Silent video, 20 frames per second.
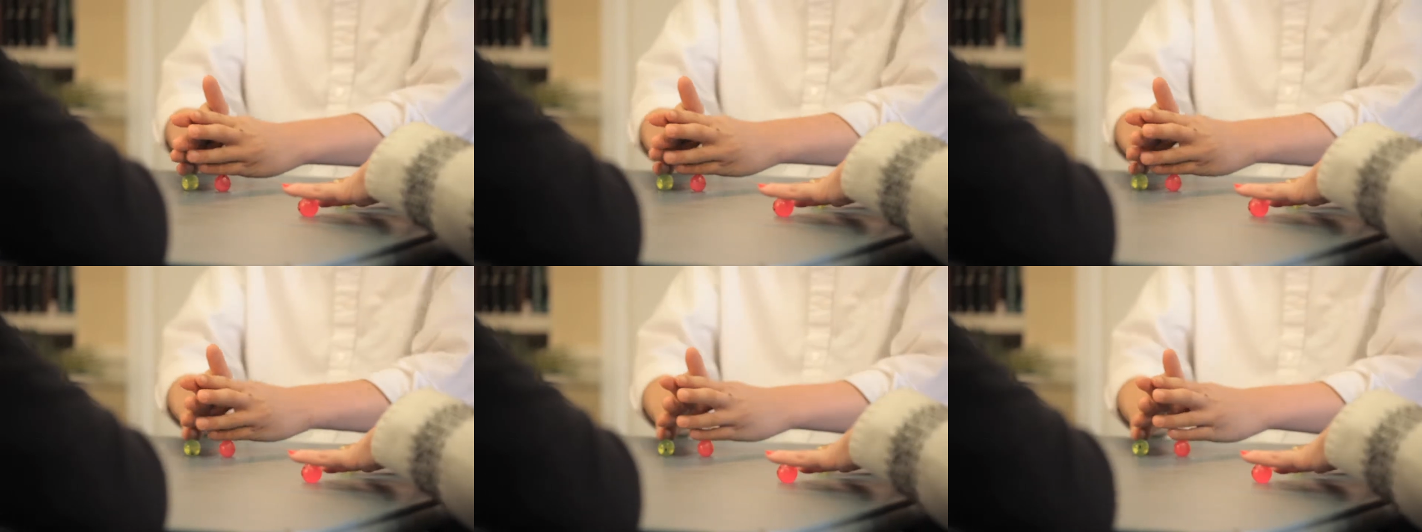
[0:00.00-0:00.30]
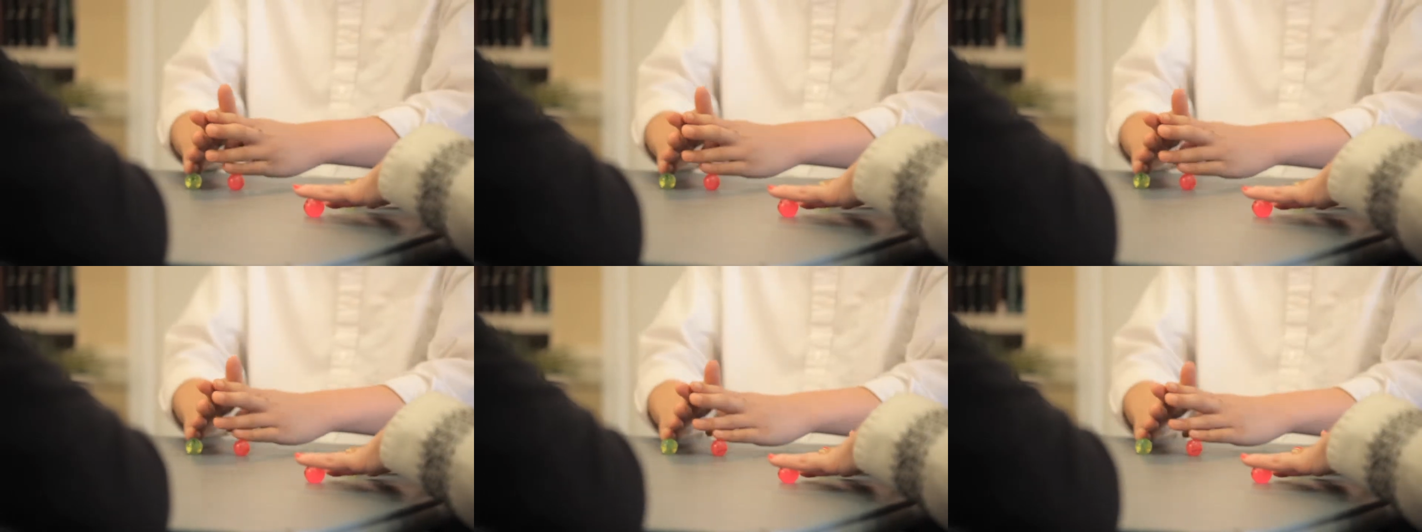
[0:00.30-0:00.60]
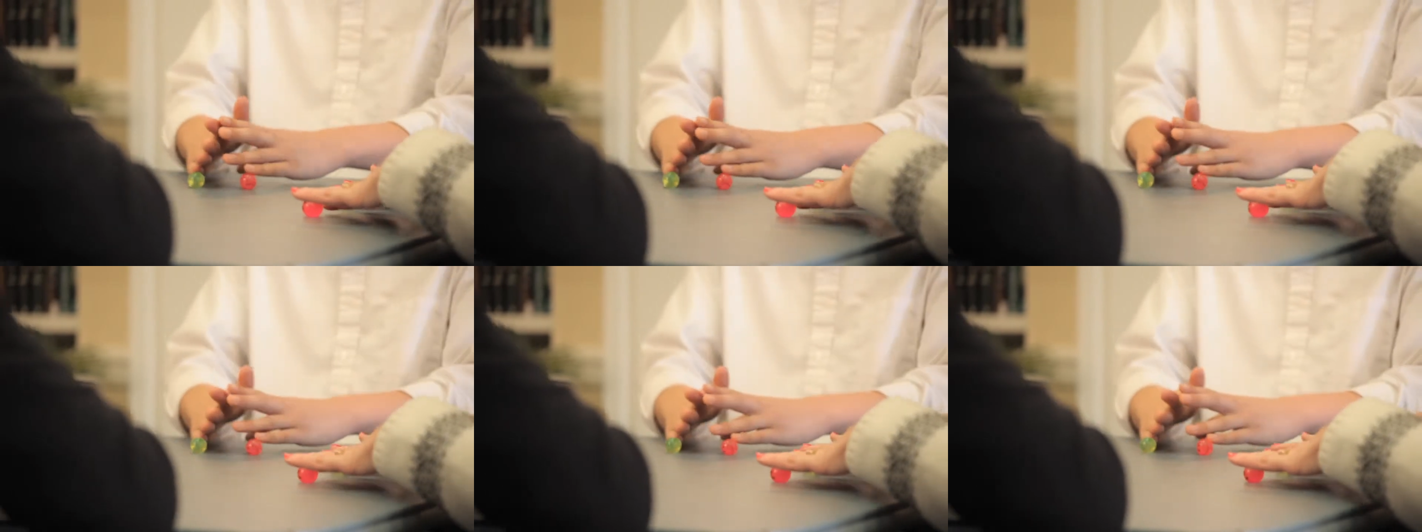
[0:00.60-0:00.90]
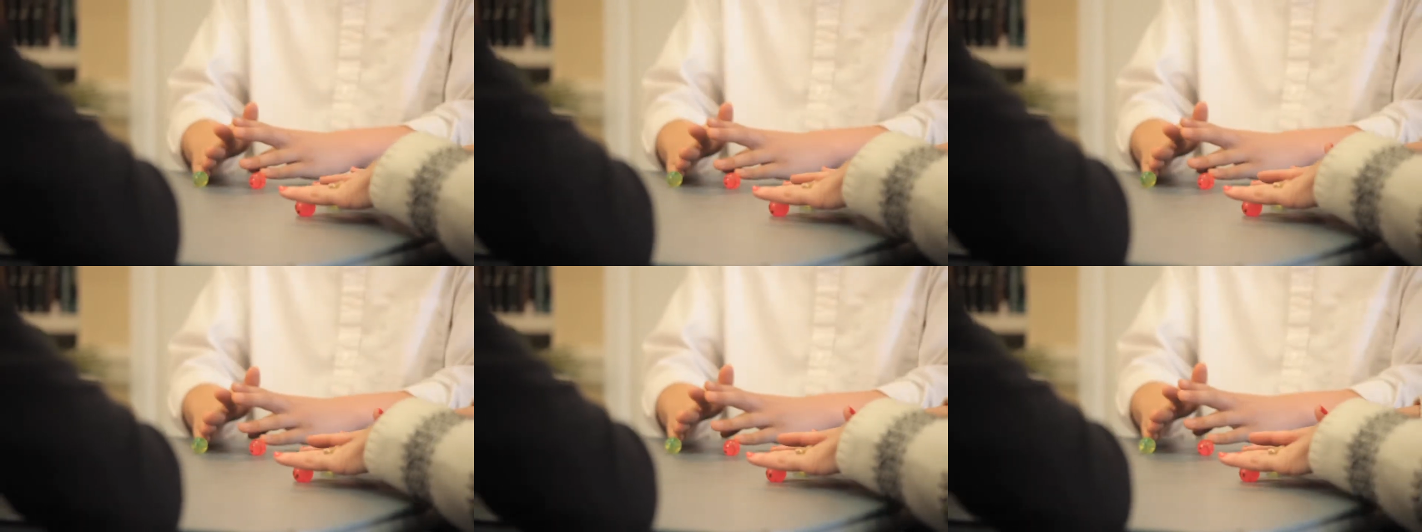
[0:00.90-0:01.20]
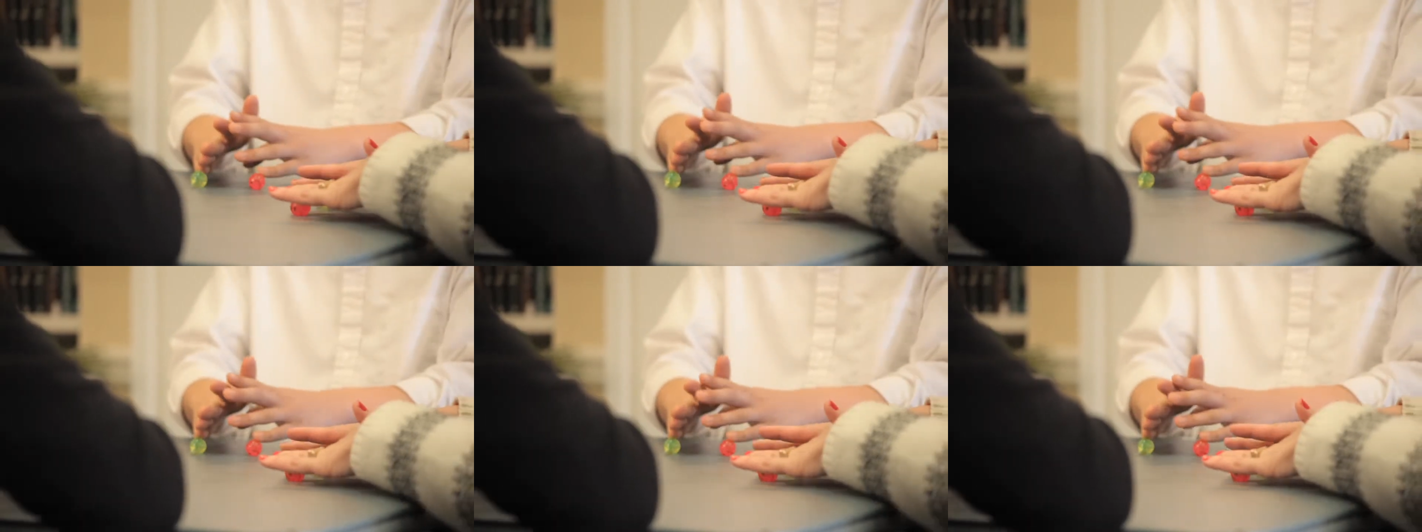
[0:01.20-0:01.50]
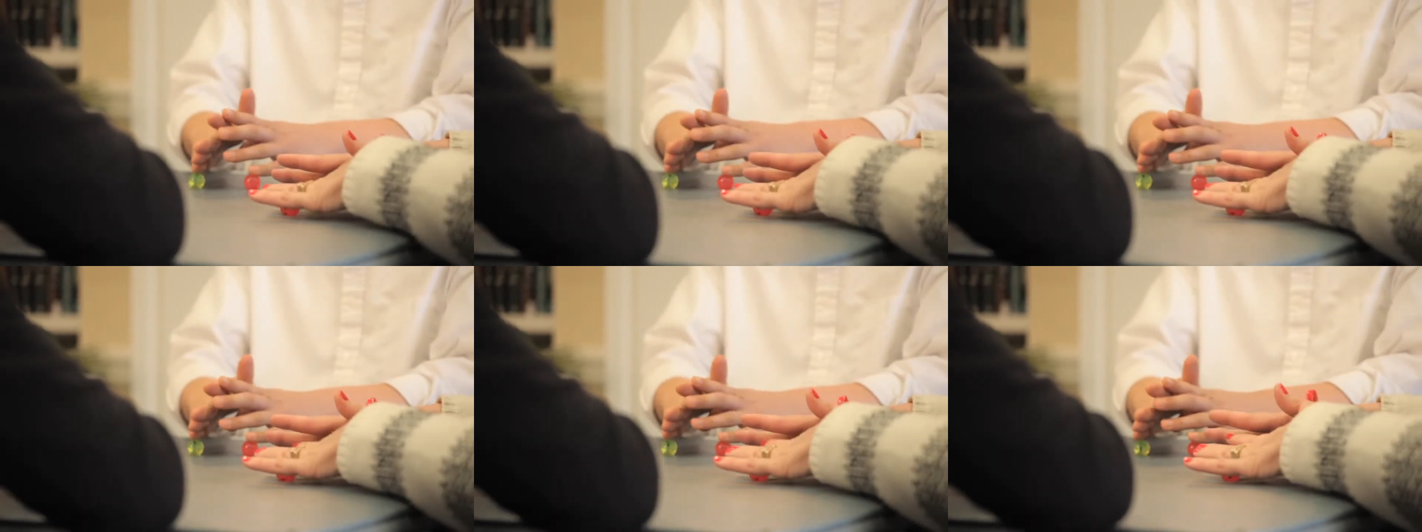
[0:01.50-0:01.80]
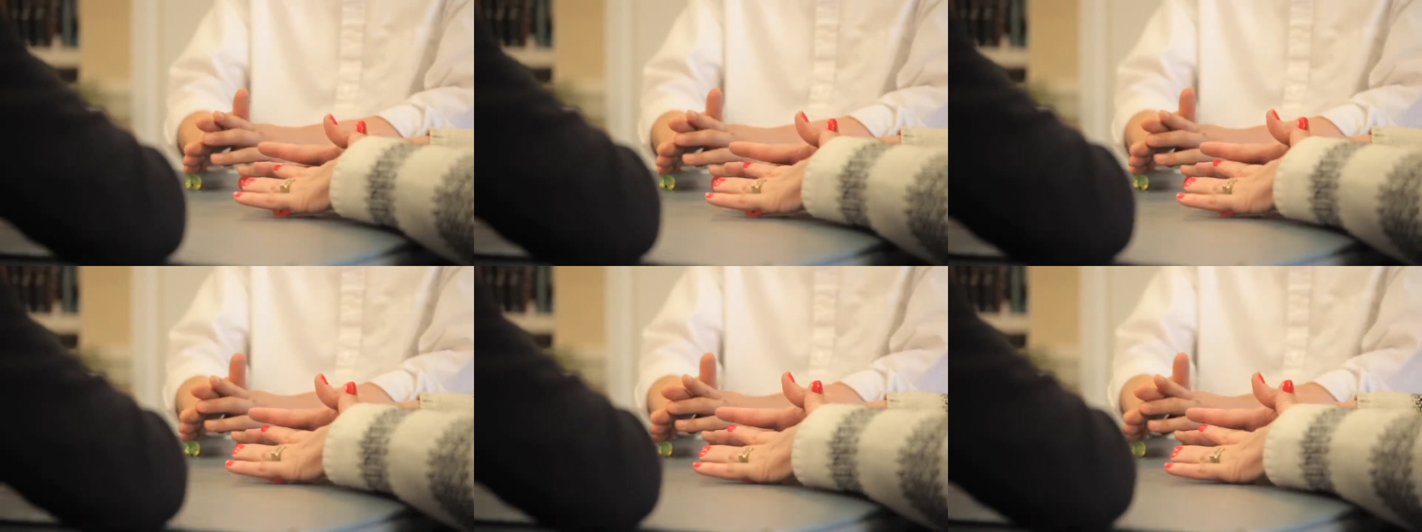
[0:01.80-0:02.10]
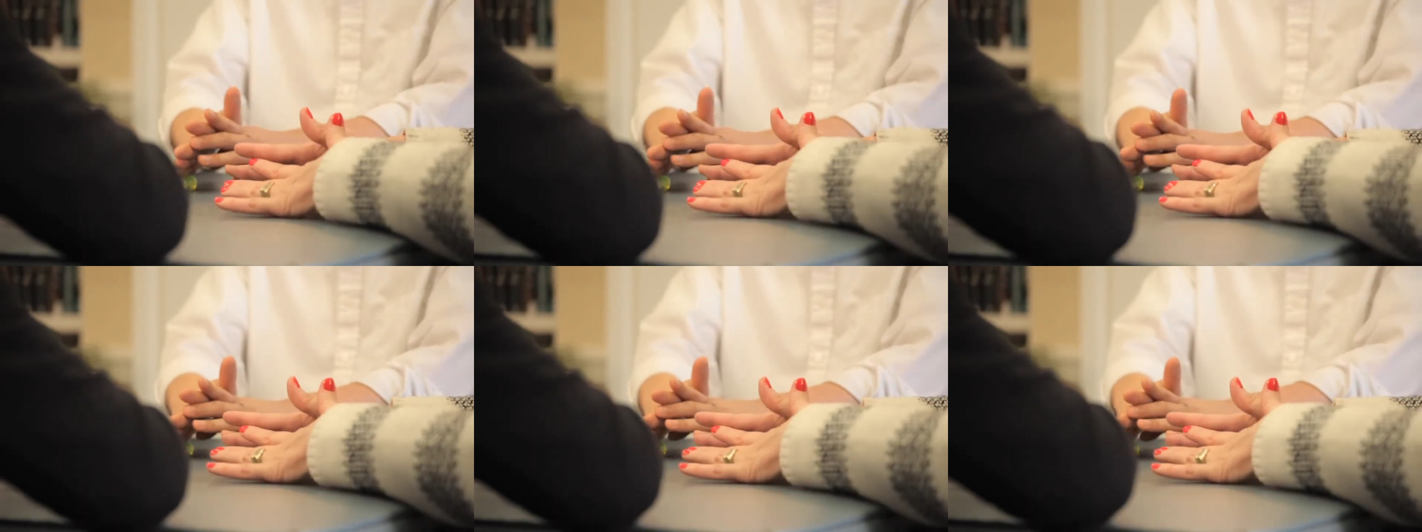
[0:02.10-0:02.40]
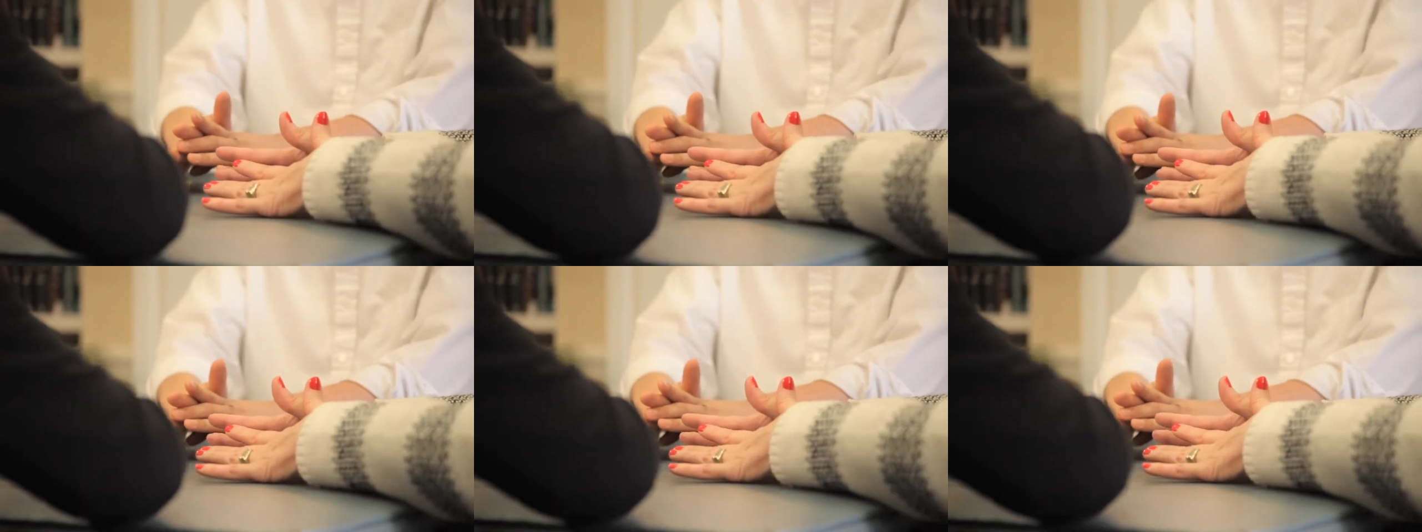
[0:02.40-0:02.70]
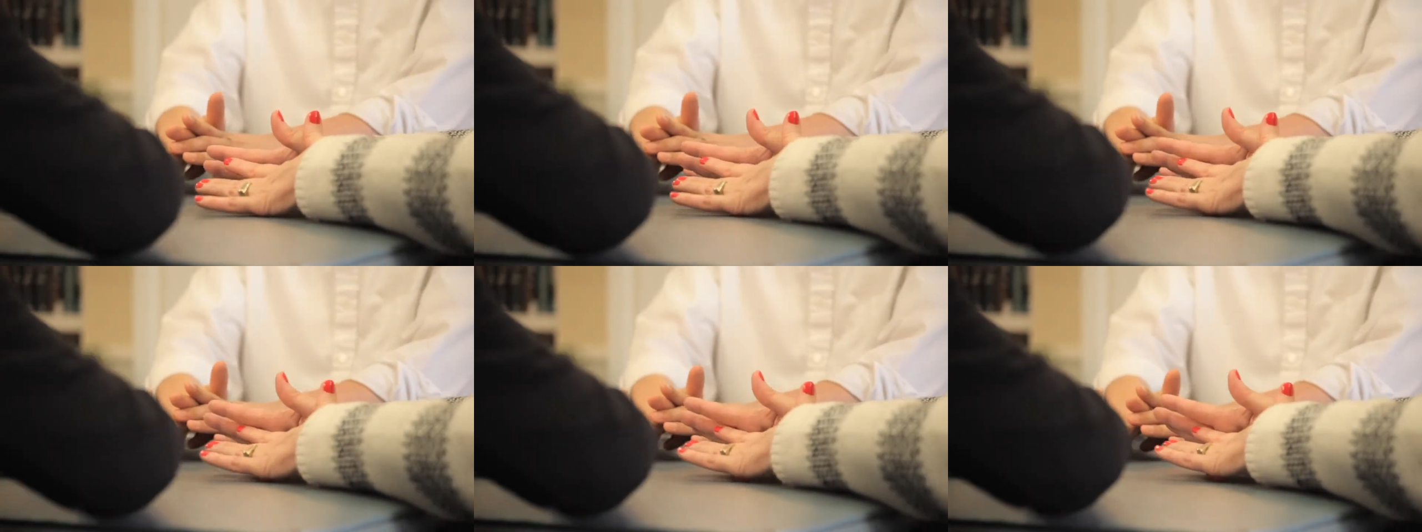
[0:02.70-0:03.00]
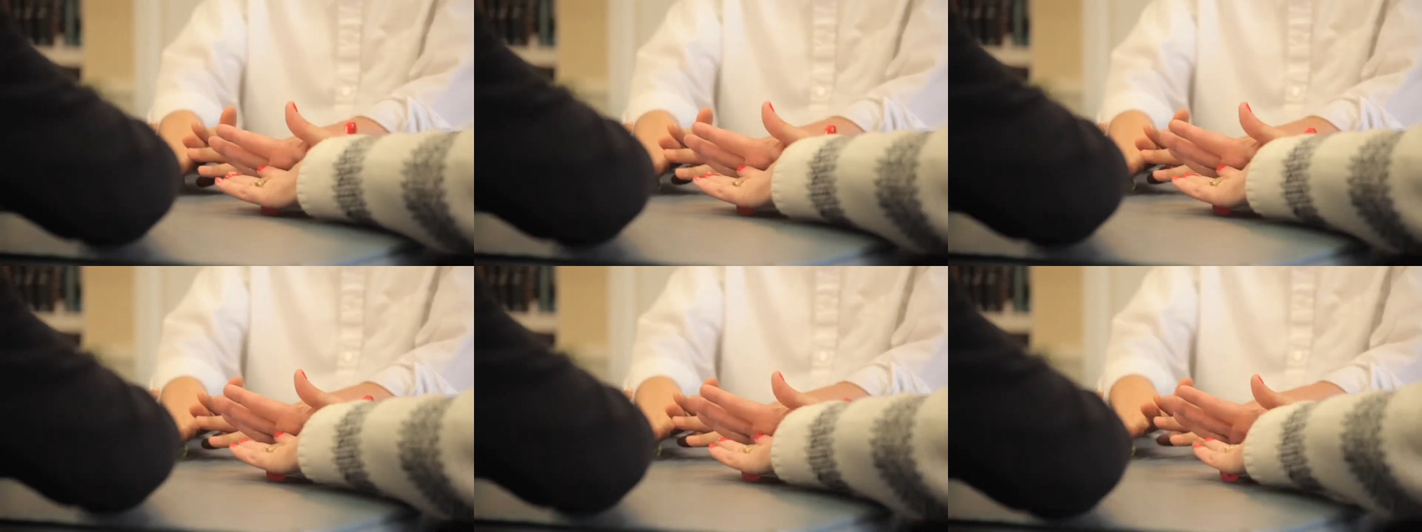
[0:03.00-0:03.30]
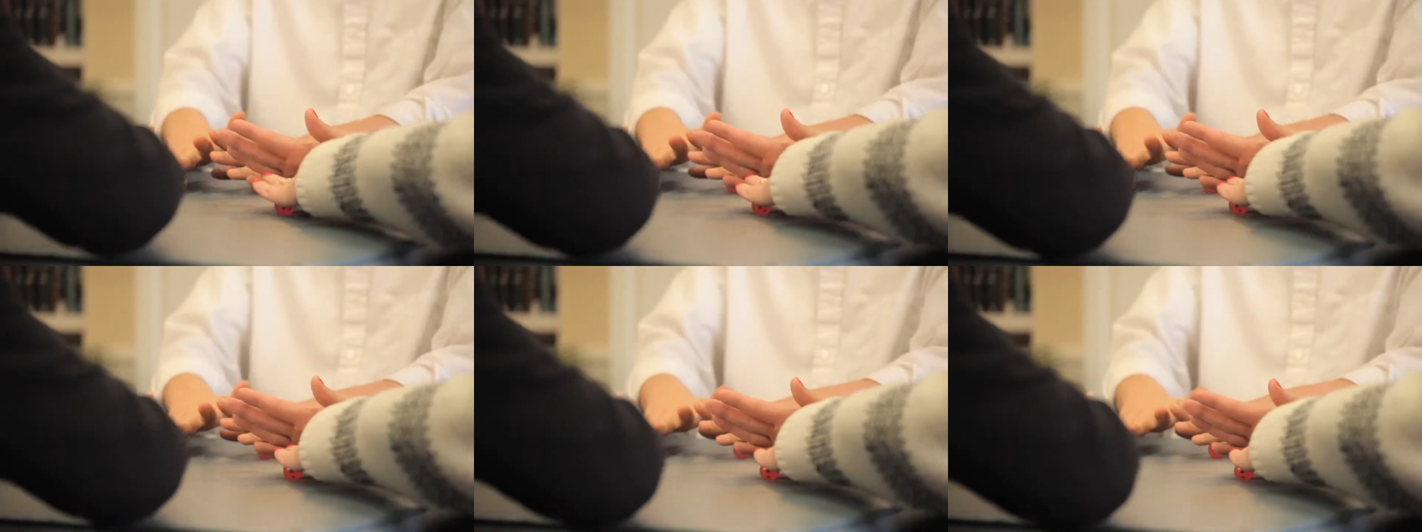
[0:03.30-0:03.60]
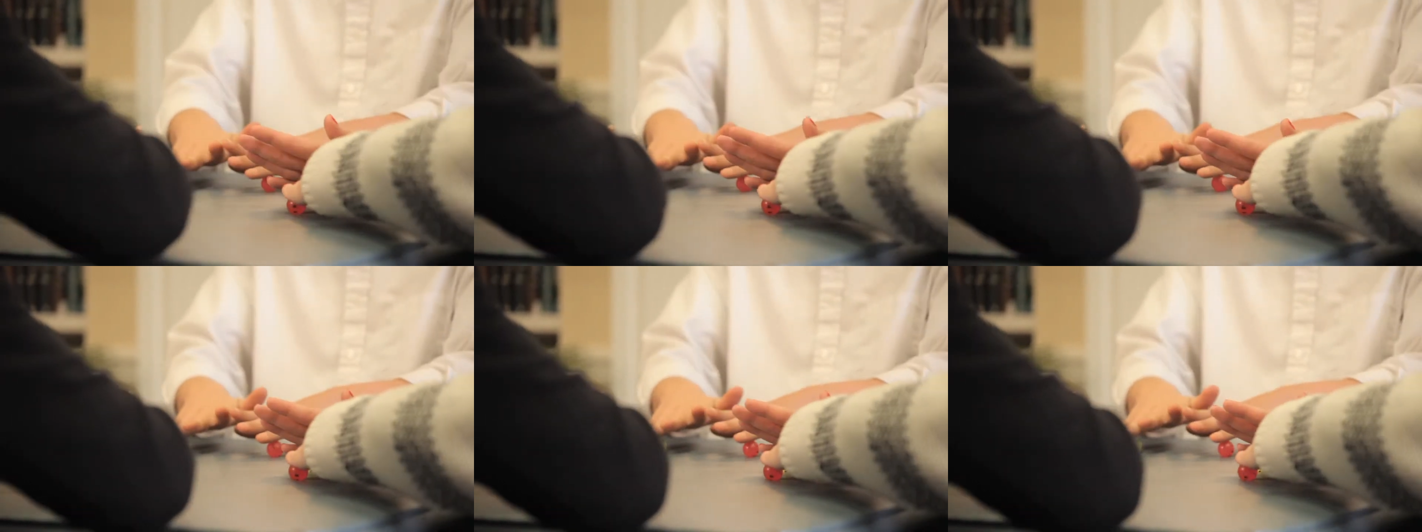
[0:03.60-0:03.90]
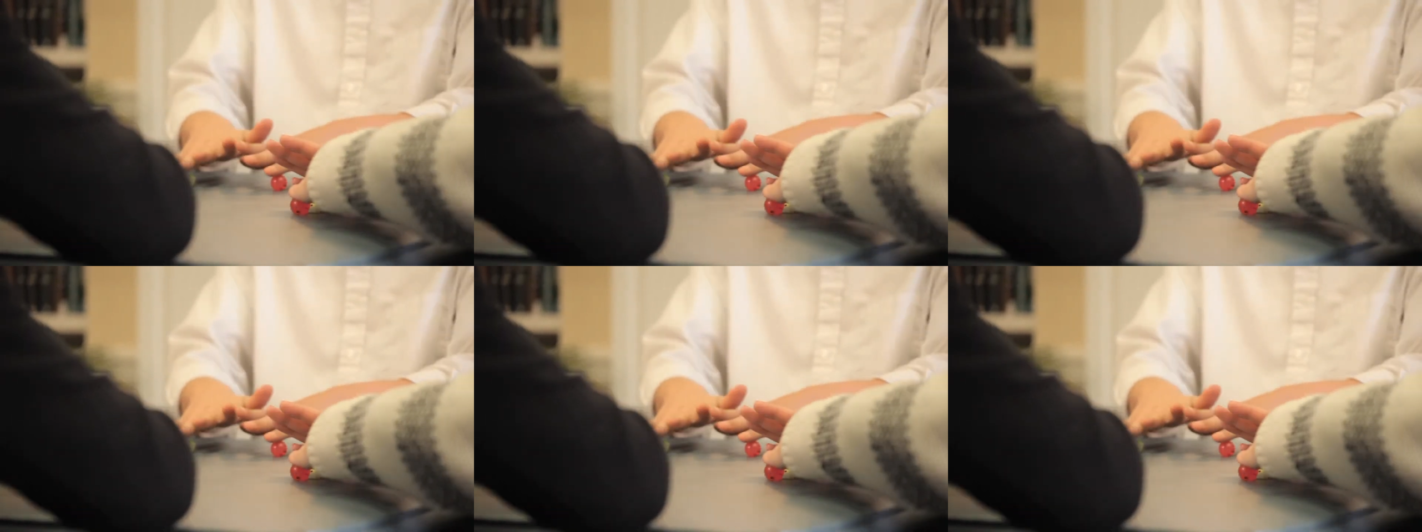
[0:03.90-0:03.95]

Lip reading: [unreadable: no face in view]